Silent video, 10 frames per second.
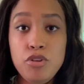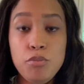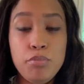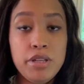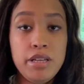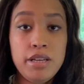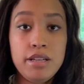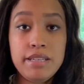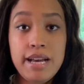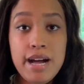you put
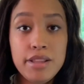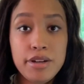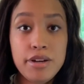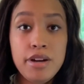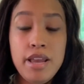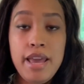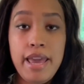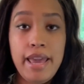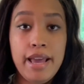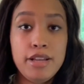in a dollar
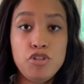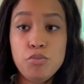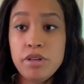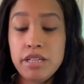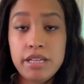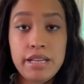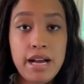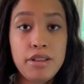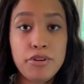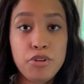and you put in a
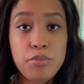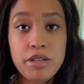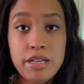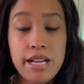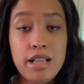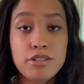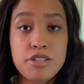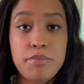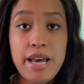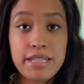dollar and you put in a dollar
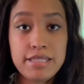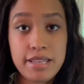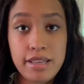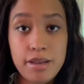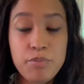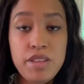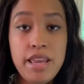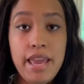to buy a ticket.